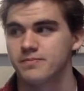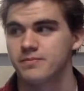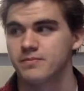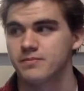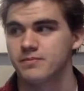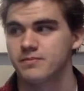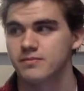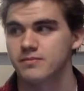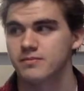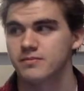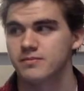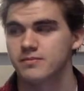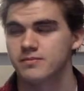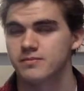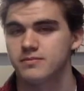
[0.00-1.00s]

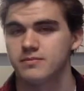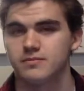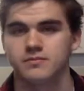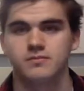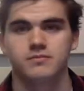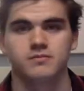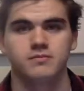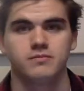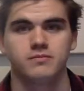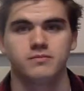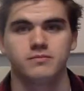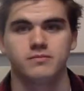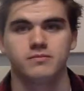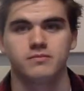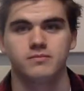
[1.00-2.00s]

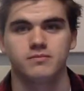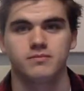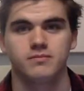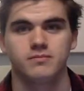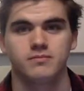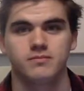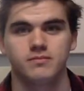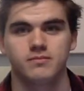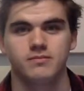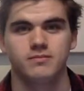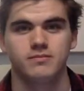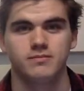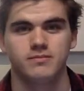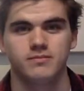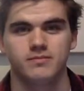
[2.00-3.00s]

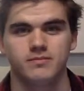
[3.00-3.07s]
[no speech]